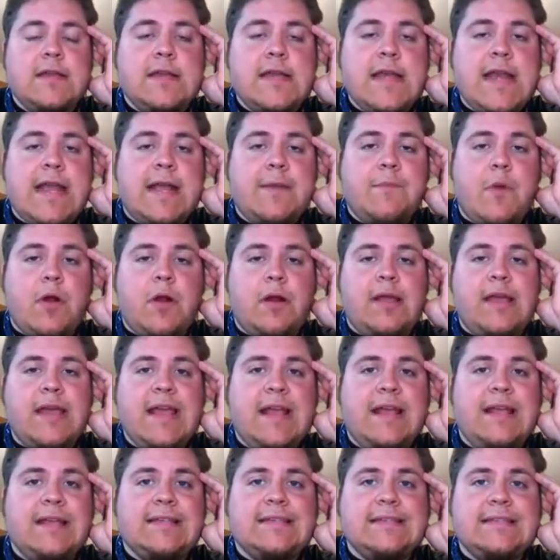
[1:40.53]
Nick
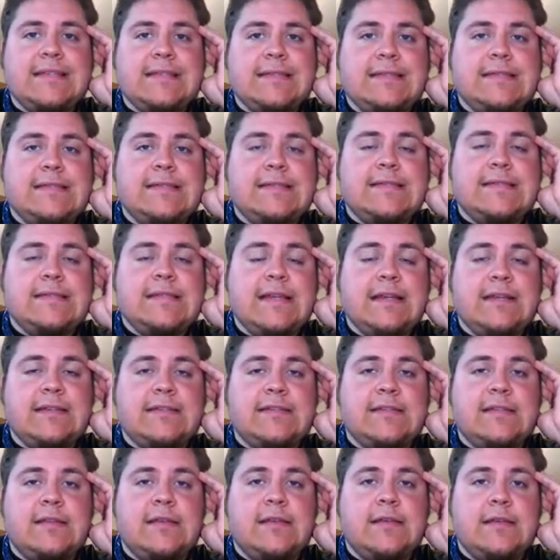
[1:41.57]
Markakis is
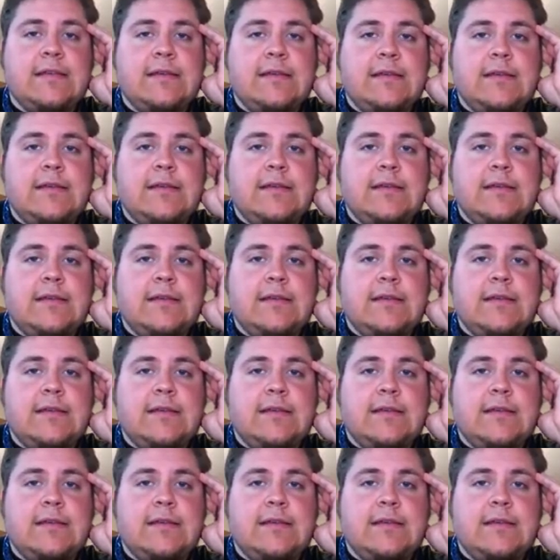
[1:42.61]
sixth.